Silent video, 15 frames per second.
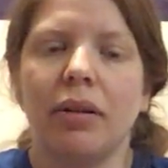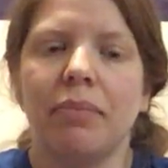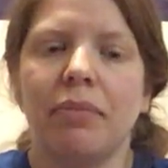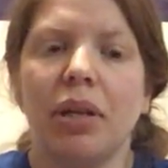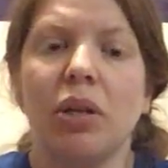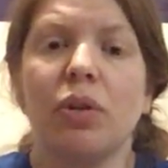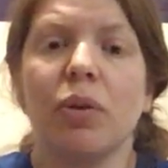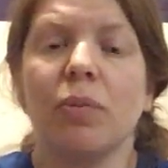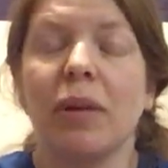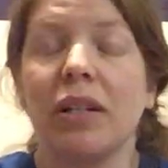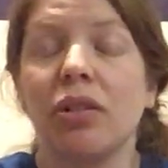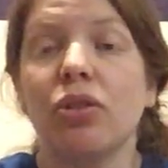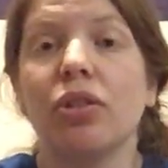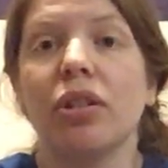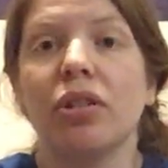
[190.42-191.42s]
make your
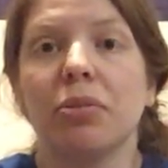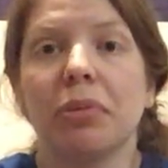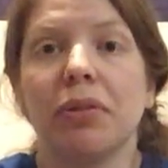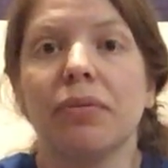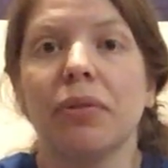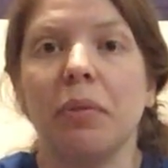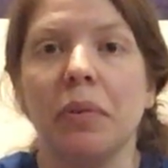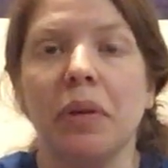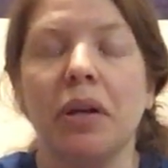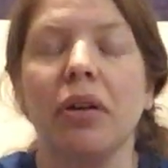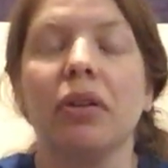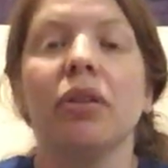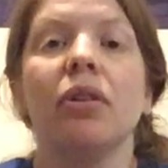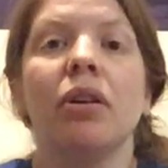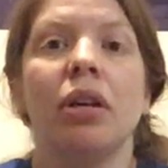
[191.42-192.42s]
best judgment from there,
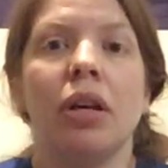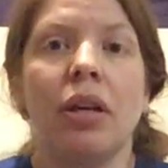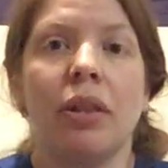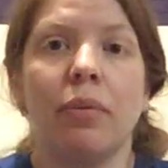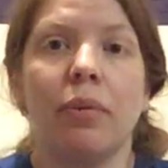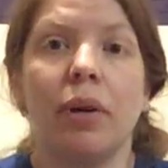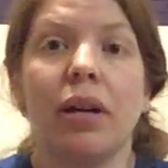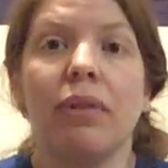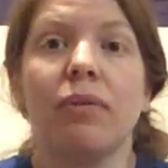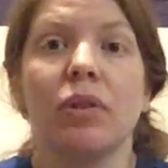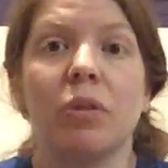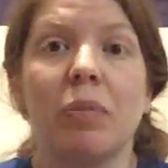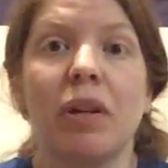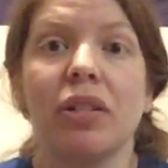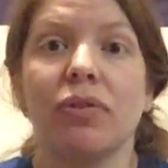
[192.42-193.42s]

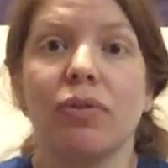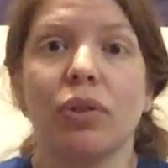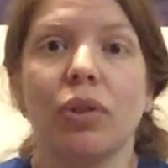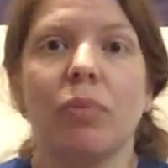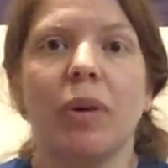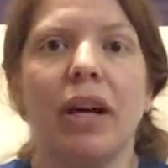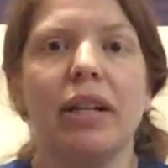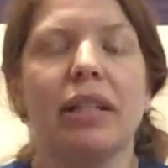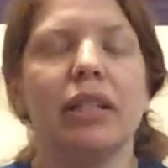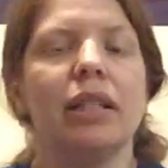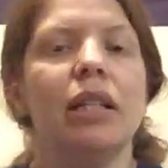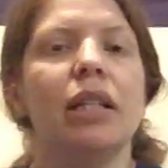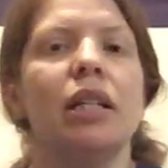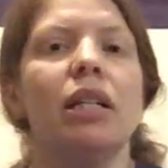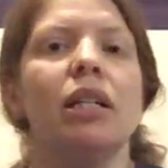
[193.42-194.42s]
whatever's best for your body.
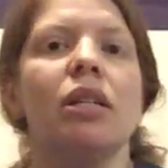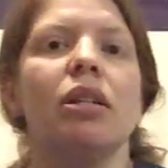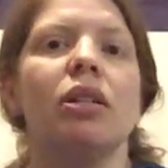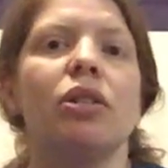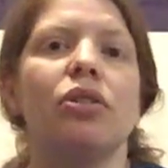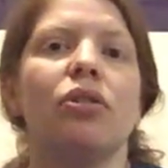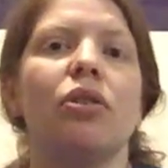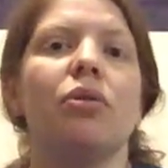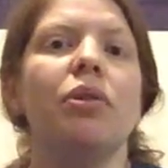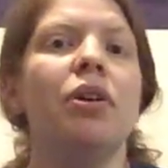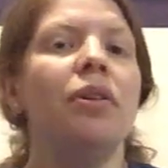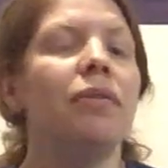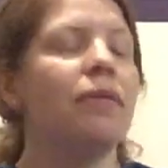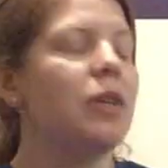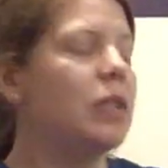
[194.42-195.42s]
So
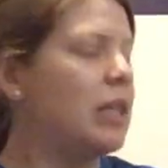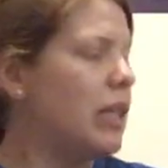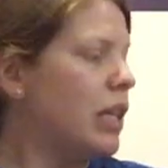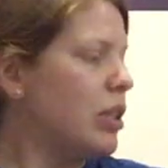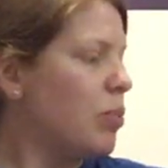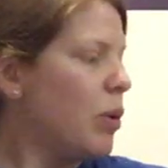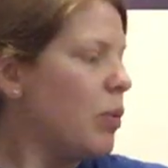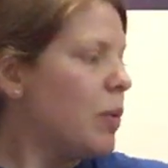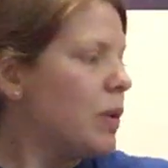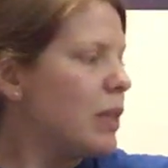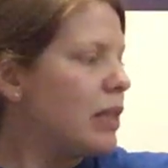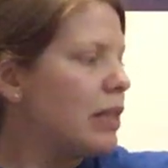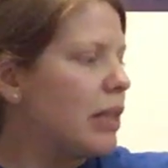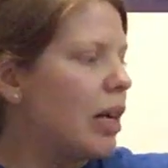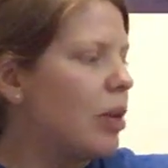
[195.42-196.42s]
for today's
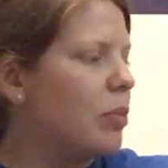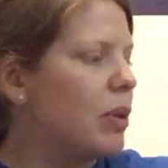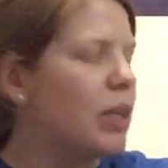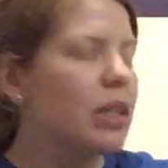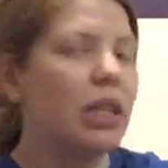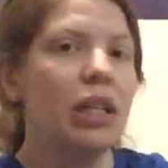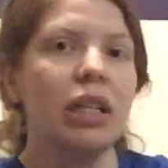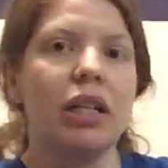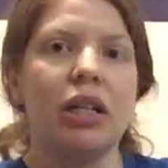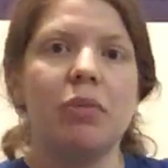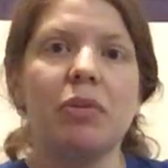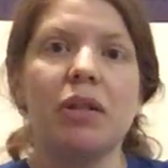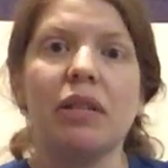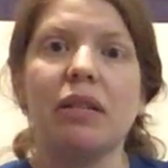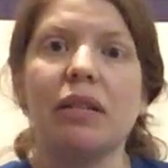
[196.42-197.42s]
purposes, I'm going to kind of come
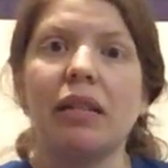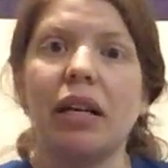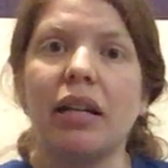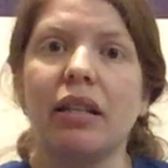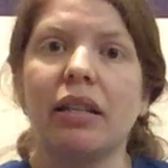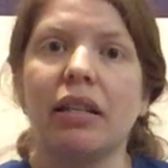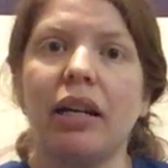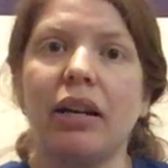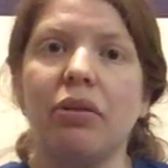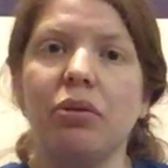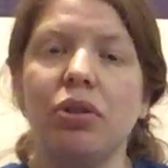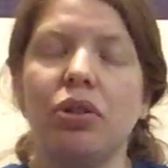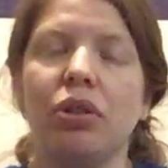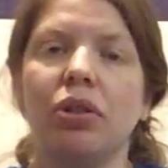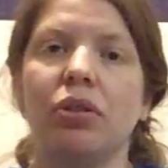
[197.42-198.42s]
to the side of the
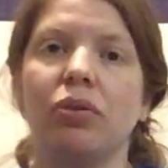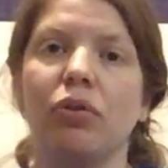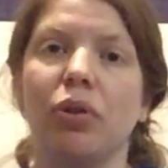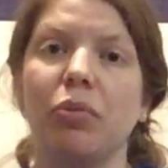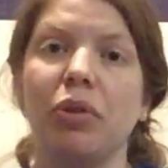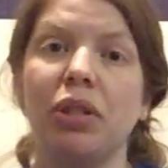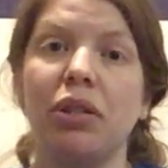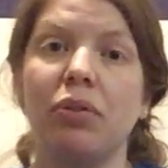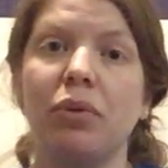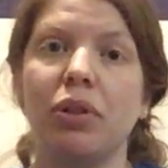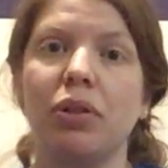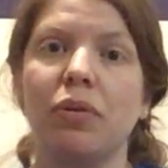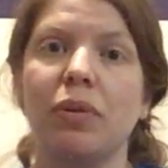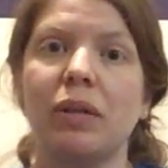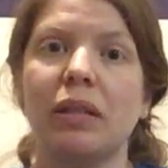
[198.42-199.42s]
couch. Normally you would
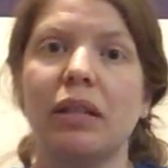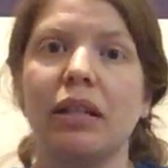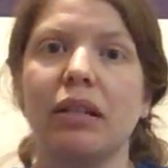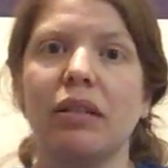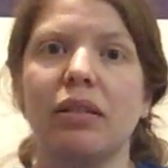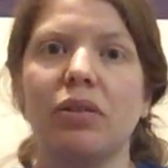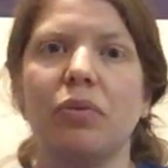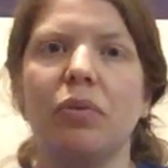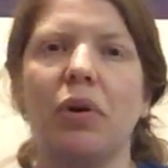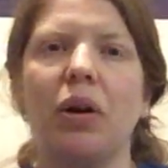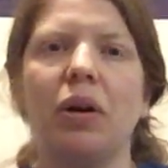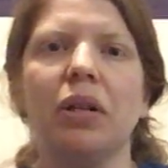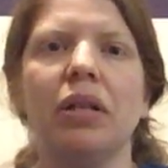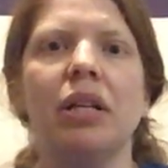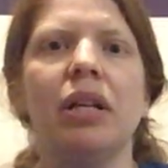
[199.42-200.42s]
do this against the
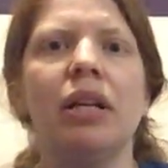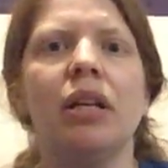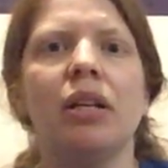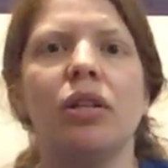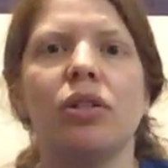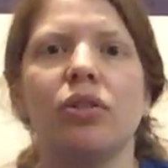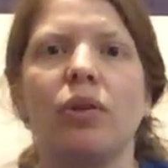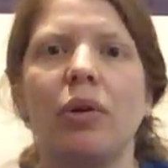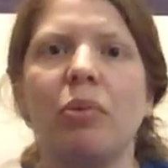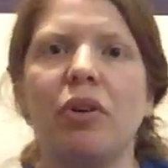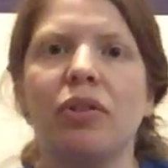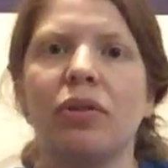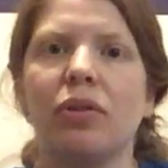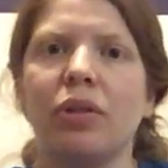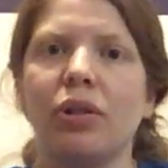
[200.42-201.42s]
wall. So I'm
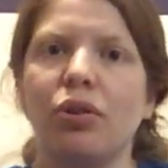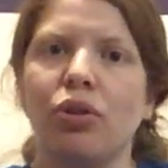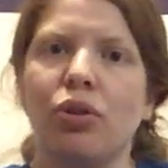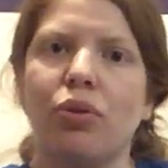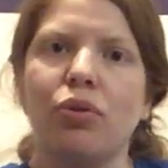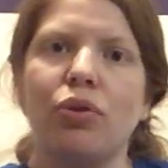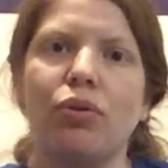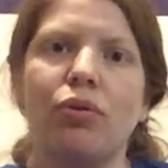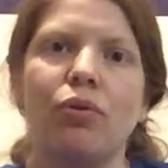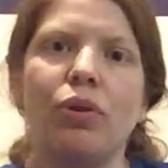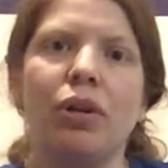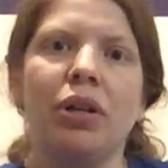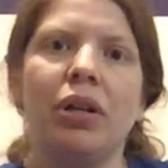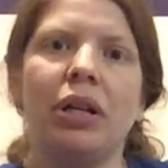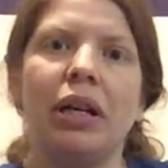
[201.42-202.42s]
also going to show you
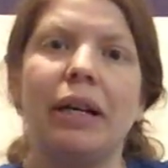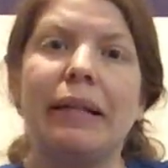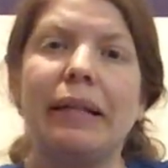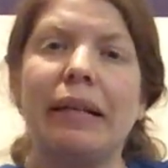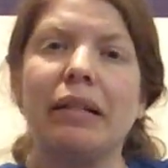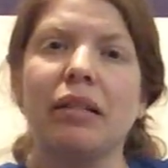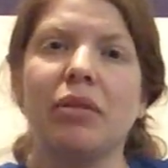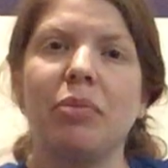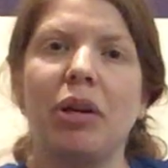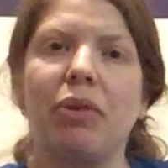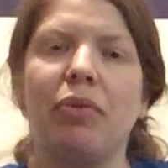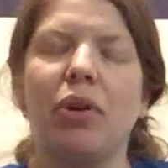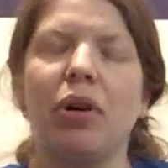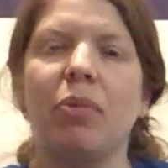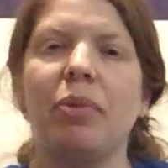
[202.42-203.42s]
against my
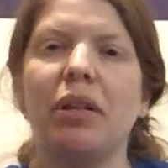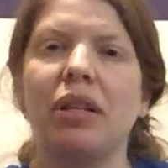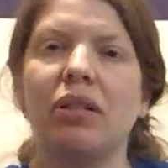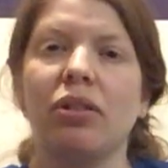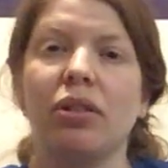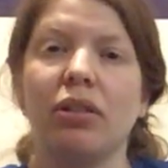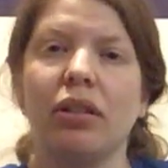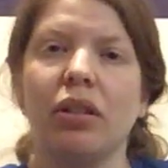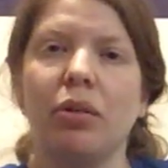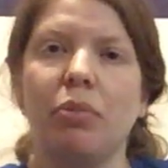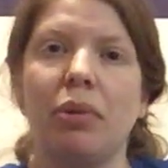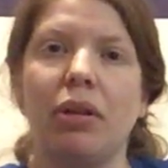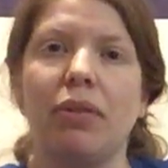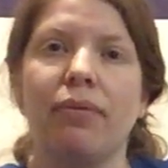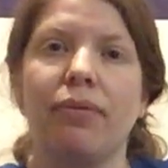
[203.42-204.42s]
wall, but it's just going
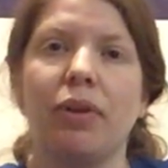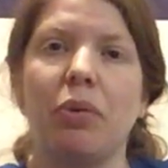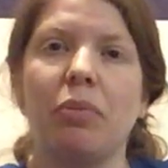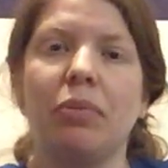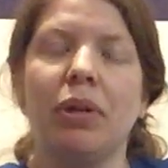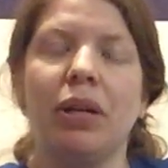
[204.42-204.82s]
to be from